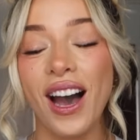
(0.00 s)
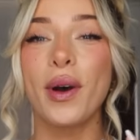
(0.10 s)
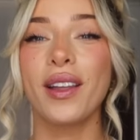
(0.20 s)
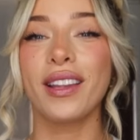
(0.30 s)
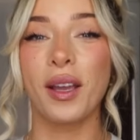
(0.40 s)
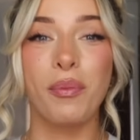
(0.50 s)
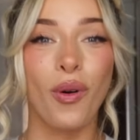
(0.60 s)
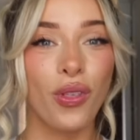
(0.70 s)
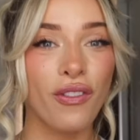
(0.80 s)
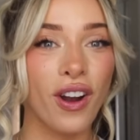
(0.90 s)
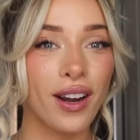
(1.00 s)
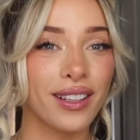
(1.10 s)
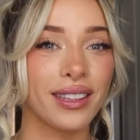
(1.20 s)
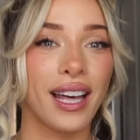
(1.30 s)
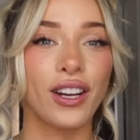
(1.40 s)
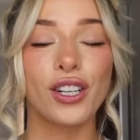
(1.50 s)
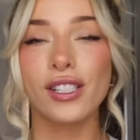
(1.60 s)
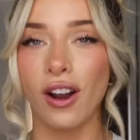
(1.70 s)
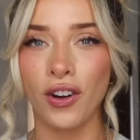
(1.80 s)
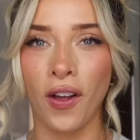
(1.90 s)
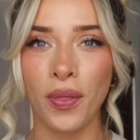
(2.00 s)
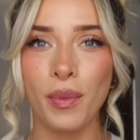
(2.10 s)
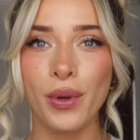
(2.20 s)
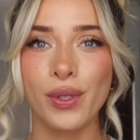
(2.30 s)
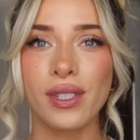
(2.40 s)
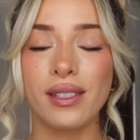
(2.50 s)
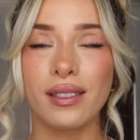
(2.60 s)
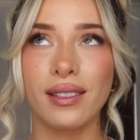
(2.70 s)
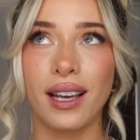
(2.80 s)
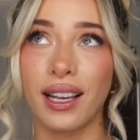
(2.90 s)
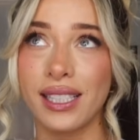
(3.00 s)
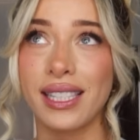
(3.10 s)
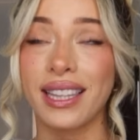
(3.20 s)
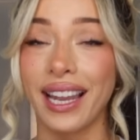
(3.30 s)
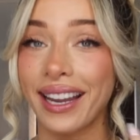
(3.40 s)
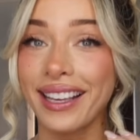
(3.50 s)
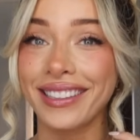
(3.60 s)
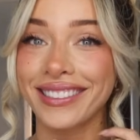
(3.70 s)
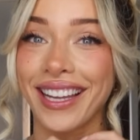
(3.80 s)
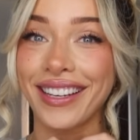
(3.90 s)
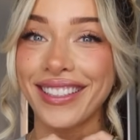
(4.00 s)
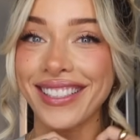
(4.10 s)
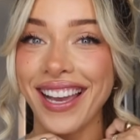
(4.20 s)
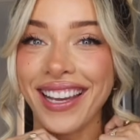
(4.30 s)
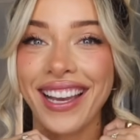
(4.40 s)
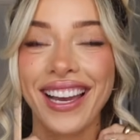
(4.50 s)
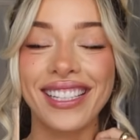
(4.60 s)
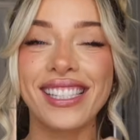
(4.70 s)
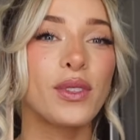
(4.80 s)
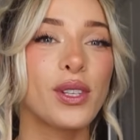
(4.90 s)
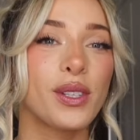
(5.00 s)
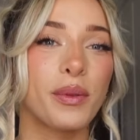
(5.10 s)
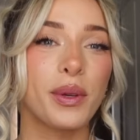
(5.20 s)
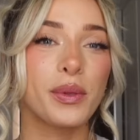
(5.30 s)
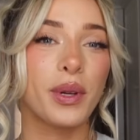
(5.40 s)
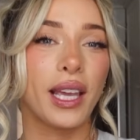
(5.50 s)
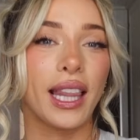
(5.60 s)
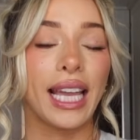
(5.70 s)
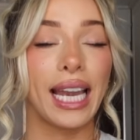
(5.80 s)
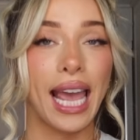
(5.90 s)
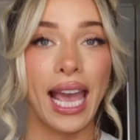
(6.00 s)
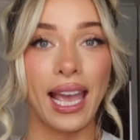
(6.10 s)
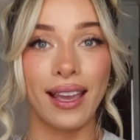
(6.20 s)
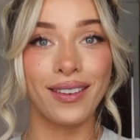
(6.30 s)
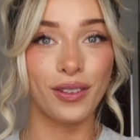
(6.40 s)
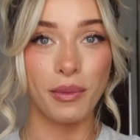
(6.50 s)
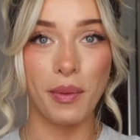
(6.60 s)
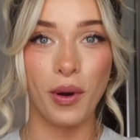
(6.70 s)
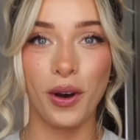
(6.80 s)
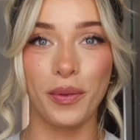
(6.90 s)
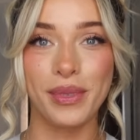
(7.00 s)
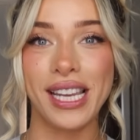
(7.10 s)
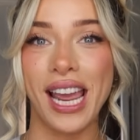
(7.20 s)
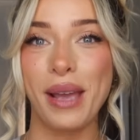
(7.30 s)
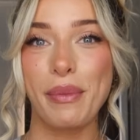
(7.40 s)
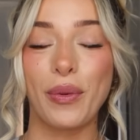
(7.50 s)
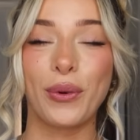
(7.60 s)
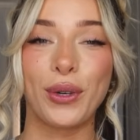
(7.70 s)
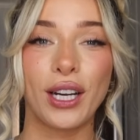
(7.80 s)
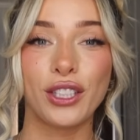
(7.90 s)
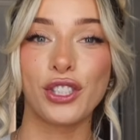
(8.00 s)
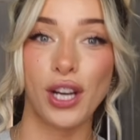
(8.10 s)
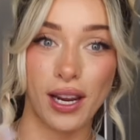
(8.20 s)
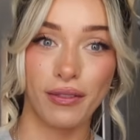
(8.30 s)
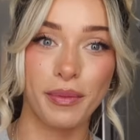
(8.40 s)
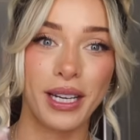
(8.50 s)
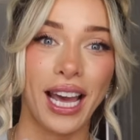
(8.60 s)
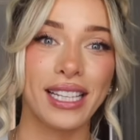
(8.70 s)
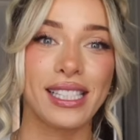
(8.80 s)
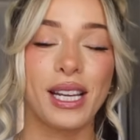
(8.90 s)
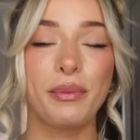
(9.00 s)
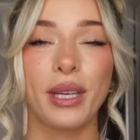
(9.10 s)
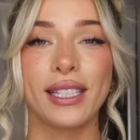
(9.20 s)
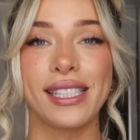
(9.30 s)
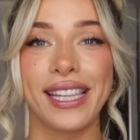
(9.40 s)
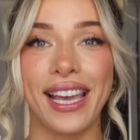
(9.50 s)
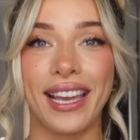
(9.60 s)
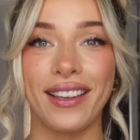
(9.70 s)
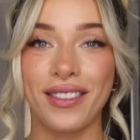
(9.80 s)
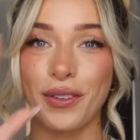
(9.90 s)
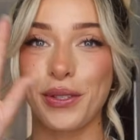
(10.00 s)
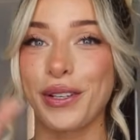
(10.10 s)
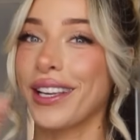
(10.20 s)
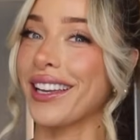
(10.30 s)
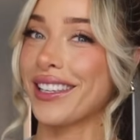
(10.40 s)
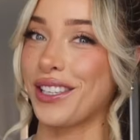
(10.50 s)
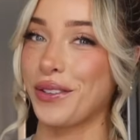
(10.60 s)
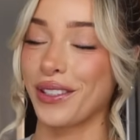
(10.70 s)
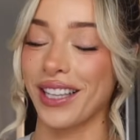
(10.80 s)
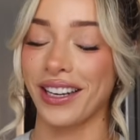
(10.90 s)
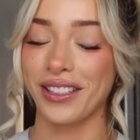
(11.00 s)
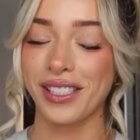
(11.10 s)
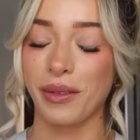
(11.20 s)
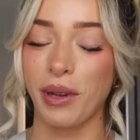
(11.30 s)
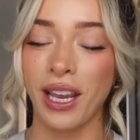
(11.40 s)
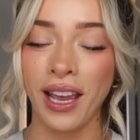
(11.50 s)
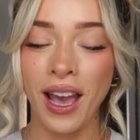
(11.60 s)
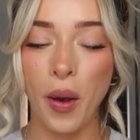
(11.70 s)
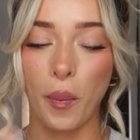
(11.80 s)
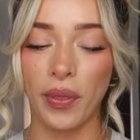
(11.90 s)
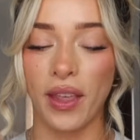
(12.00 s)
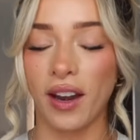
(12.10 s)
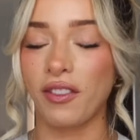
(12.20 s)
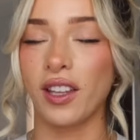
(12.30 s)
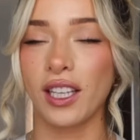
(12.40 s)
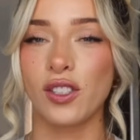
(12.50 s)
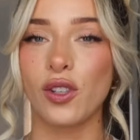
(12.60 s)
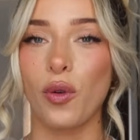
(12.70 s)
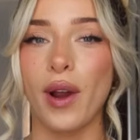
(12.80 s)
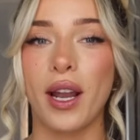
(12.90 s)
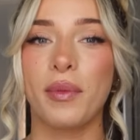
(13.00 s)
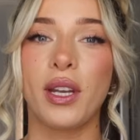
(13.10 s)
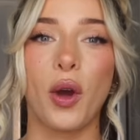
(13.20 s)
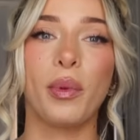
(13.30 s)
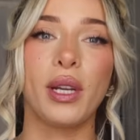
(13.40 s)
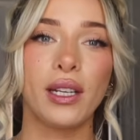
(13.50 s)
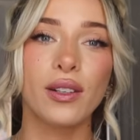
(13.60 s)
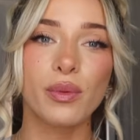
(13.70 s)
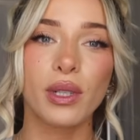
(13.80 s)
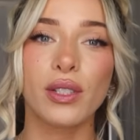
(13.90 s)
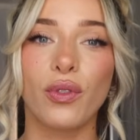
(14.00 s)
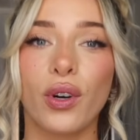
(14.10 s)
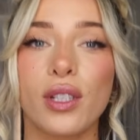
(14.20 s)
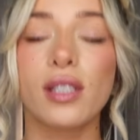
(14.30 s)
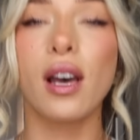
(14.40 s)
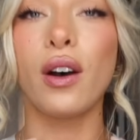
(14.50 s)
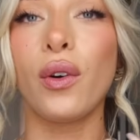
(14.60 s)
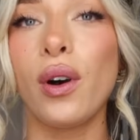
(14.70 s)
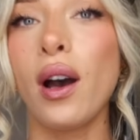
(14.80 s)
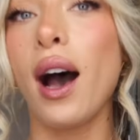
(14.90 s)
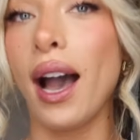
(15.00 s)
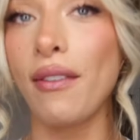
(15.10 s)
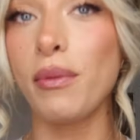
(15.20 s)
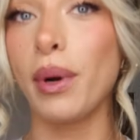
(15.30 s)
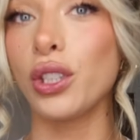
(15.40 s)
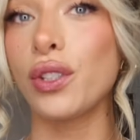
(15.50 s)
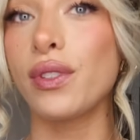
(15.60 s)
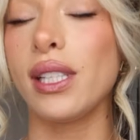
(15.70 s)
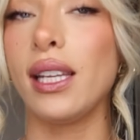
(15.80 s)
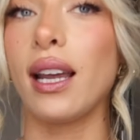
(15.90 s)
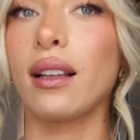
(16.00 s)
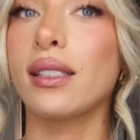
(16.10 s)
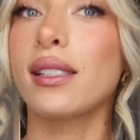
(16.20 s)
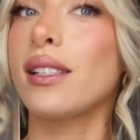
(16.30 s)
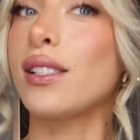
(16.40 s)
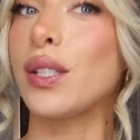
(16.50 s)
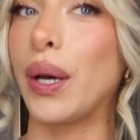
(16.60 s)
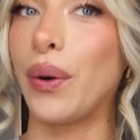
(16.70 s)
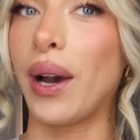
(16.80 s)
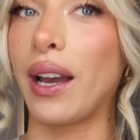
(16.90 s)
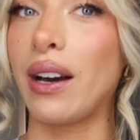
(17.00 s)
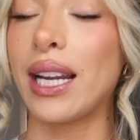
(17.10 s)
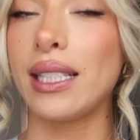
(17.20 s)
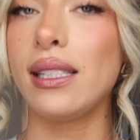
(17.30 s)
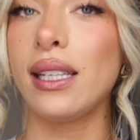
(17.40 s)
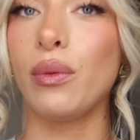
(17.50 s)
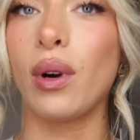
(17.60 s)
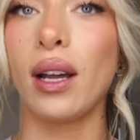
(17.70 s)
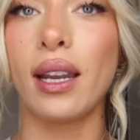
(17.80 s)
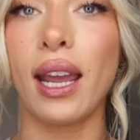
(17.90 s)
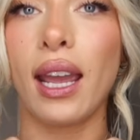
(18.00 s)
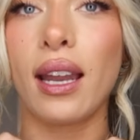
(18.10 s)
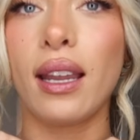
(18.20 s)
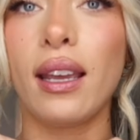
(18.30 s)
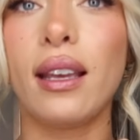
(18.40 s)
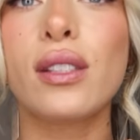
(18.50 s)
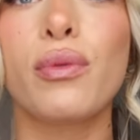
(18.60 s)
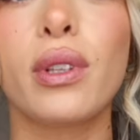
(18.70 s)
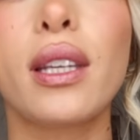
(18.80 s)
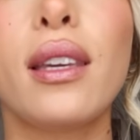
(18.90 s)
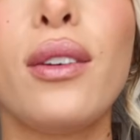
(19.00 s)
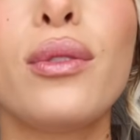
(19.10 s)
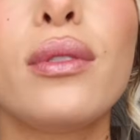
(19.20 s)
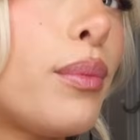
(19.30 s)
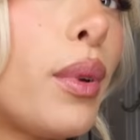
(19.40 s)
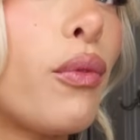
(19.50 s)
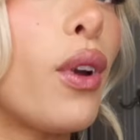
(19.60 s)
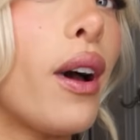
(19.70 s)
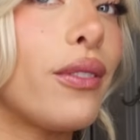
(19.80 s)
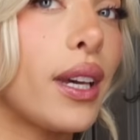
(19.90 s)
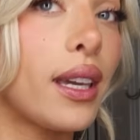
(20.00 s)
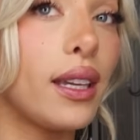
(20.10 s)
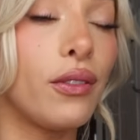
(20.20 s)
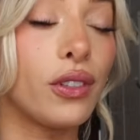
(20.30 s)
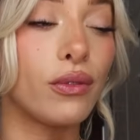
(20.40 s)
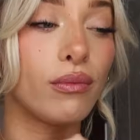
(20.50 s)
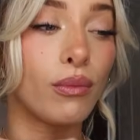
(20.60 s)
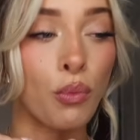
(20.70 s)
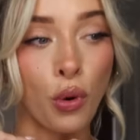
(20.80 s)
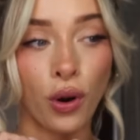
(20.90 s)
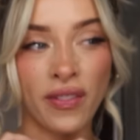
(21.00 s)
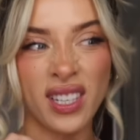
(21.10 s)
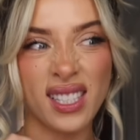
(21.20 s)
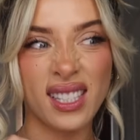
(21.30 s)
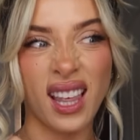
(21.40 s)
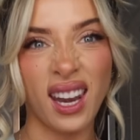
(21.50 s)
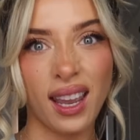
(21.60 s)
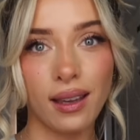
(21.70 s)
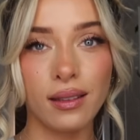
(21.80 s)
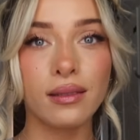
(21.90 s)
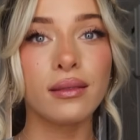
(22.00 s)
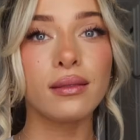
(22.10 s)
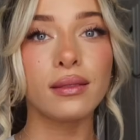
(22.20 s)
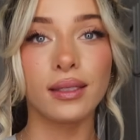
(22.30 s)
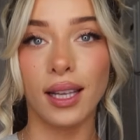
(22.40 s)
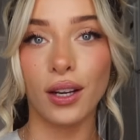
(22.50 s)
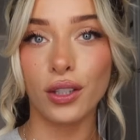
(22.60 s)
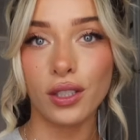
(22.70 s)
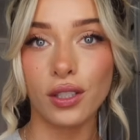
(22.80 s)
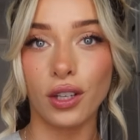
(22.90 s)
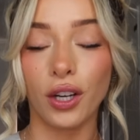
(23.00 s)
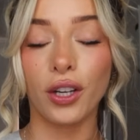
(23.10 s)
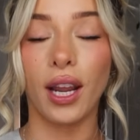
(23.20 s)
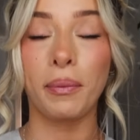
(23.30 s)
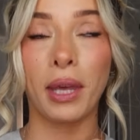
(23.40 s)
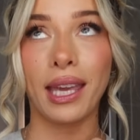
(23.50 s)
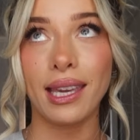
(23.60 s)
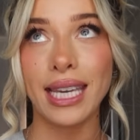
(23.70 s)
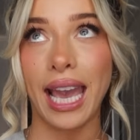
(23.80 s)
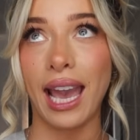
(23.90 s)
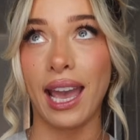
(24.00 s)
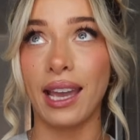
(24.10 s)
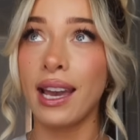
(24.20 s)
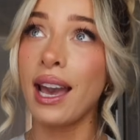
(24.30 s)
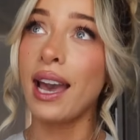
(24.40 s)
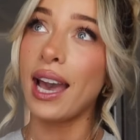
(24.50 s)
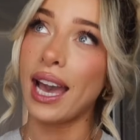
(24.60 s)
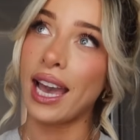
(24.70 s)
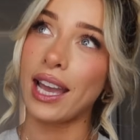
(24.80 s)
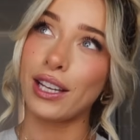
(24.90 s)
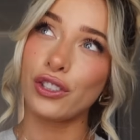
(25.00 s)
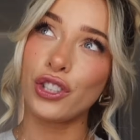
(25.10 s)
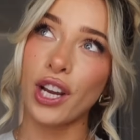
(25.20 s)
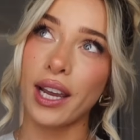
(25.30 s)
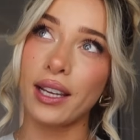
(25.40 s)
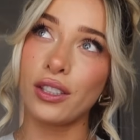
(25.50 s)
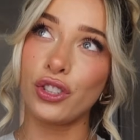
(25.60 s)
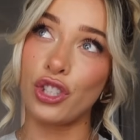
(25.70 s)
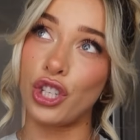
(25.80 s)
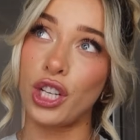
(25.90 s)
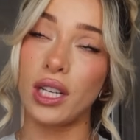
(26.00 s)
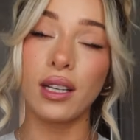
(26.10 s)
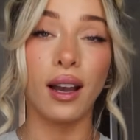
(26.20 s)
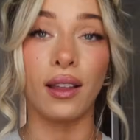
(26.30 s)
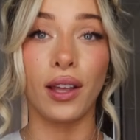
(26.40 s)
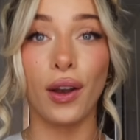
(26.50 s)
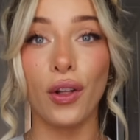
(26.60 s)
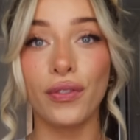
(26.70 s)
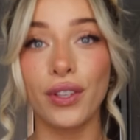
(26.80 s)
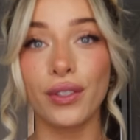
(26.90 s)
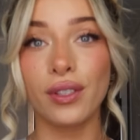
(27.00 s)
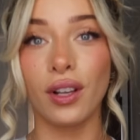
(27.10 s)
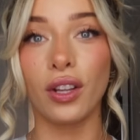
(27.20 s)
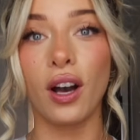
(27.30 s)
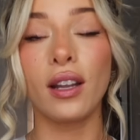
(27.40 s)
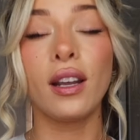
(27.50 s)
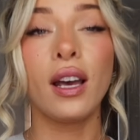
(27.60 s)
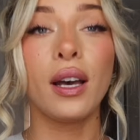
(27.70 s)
But like both of our letters are not the most aesthetic letters, I guess. So sometimes I want to get like an A for my mom's name or a J for my dad's name because those are like cuter letters to me. But then I feel like it's so random and nobody knows what it's for. So I have a bunch of C necklaces. So I got a D one and it's really cute. But if you have like even more of an aesthetic letter to start your name, like K, A, J, G, I like all of those a lot.